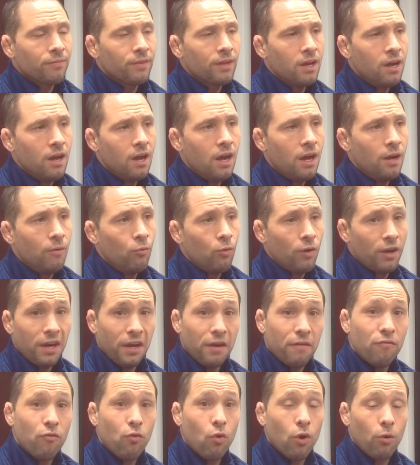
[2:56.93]

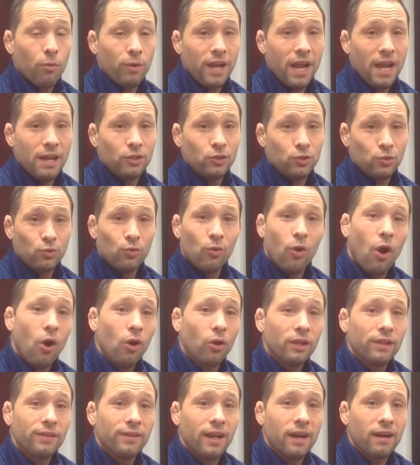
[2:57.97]
184, we had Drew
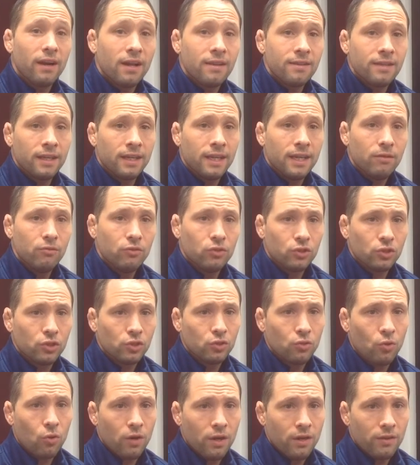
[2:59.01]
Hall in there, and I think he was the
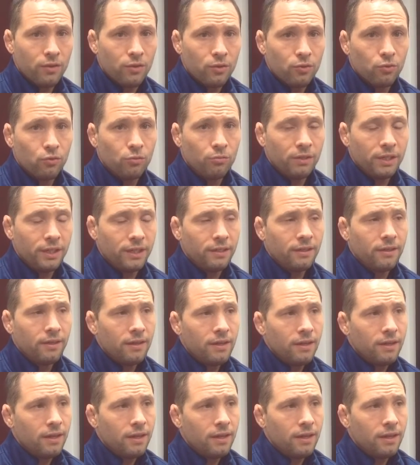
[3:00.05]
story of the dual meet.